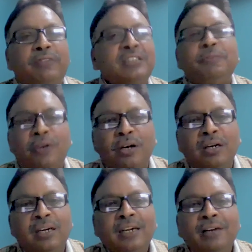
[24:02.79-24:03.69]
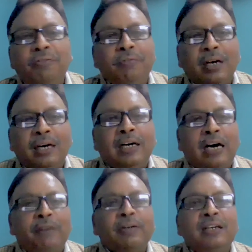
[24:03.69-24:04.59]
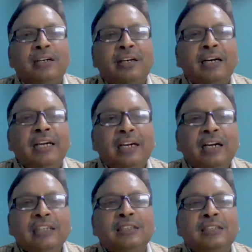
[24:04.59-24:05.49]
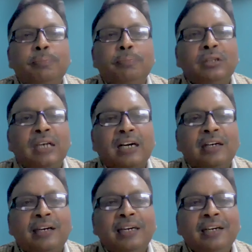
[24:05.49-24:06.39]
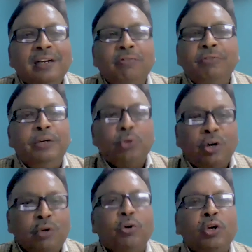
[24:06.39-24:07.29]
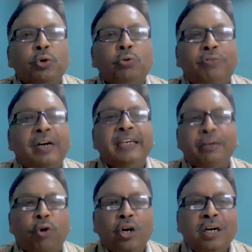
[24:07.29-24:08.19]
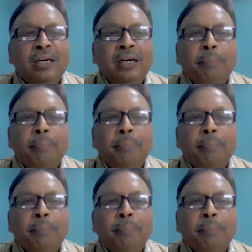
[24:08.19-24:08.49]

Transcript: First of all, our country is Buddha country. We do not want to fight a war.